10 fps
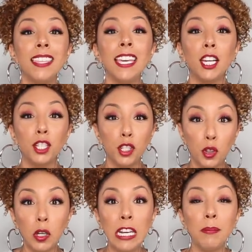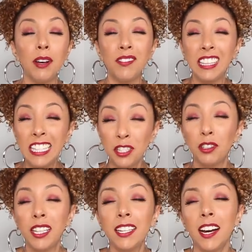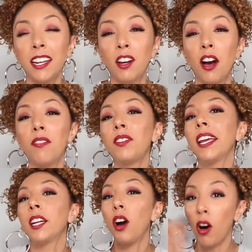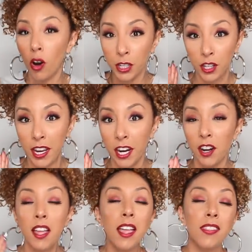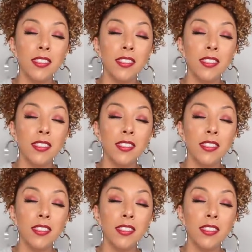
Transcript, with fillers: the extreme of literally cutting off like all your hair.